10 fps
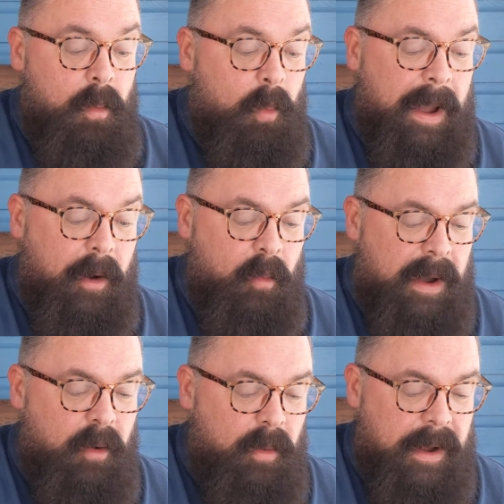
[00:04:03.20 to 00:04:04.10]
Wow,
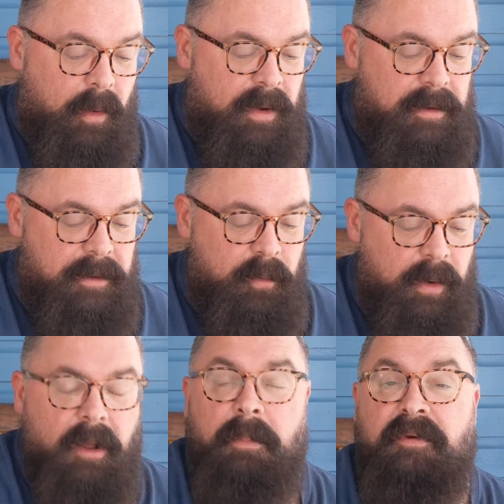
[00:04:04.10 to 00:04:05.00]
wow, wow.
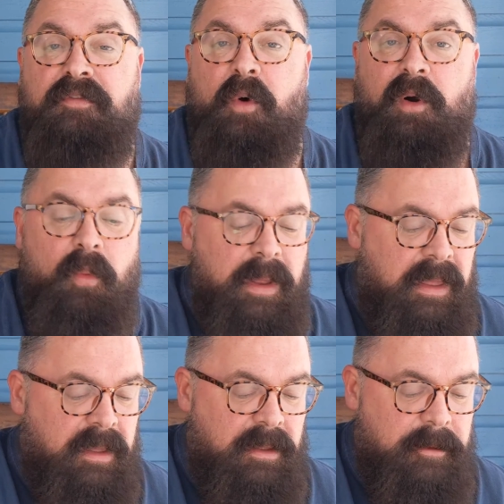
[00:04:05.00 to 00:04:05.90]
Well, before
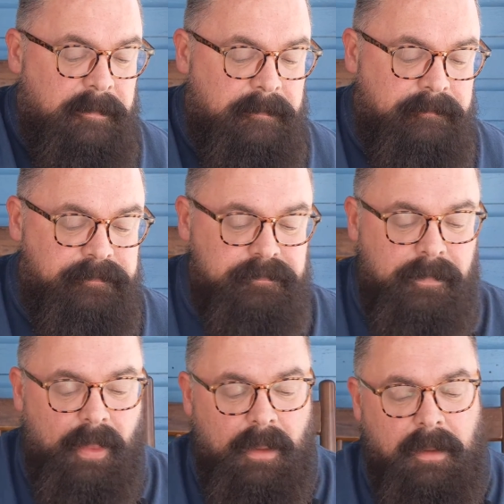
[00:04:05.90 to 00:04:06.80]
we
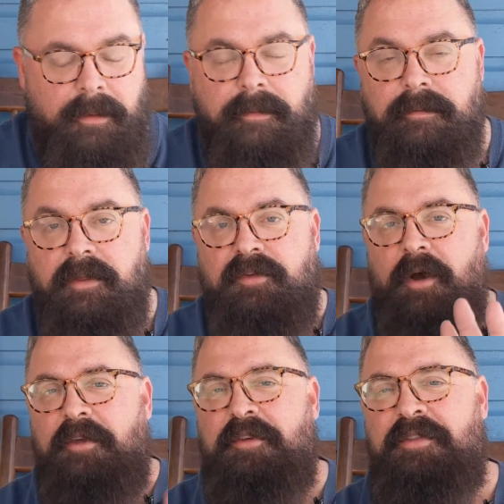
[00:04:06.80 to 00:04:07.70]

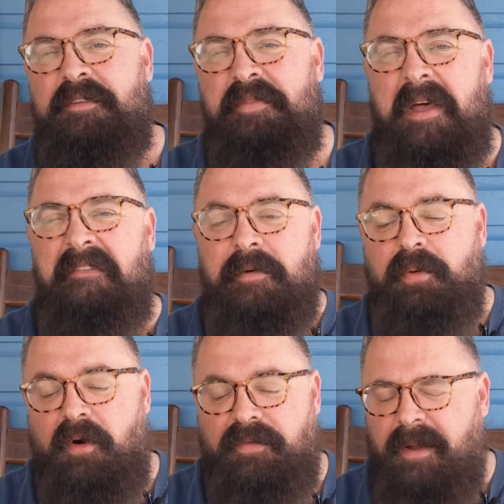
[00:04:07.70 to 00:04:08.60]
discuss the flavor
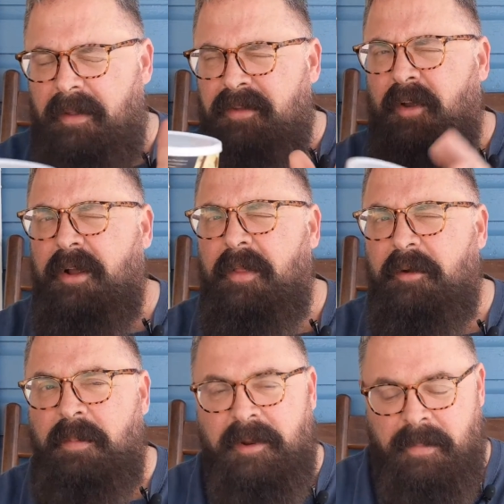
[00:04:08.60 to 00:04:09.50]
profile, let's talk a
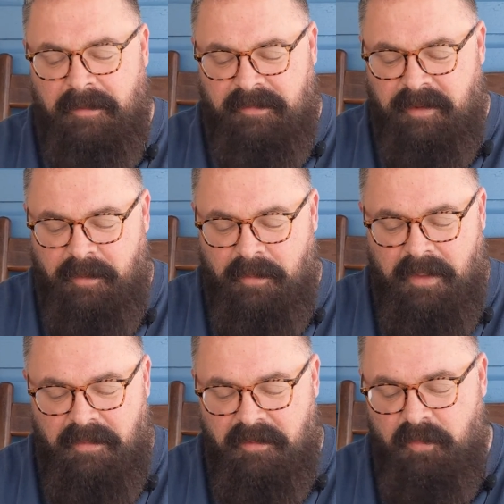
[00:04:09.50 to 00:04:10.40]
little bit about tin note
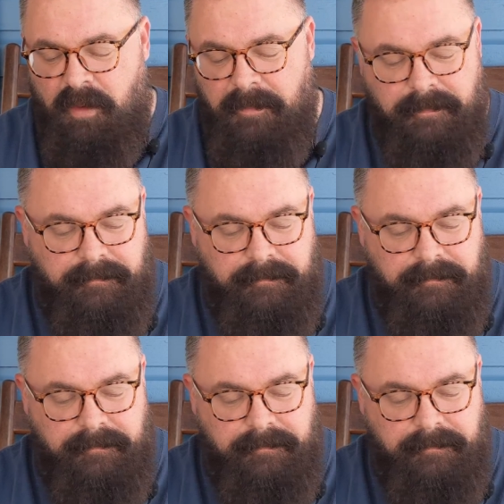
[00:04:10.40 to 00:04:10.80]
on this one.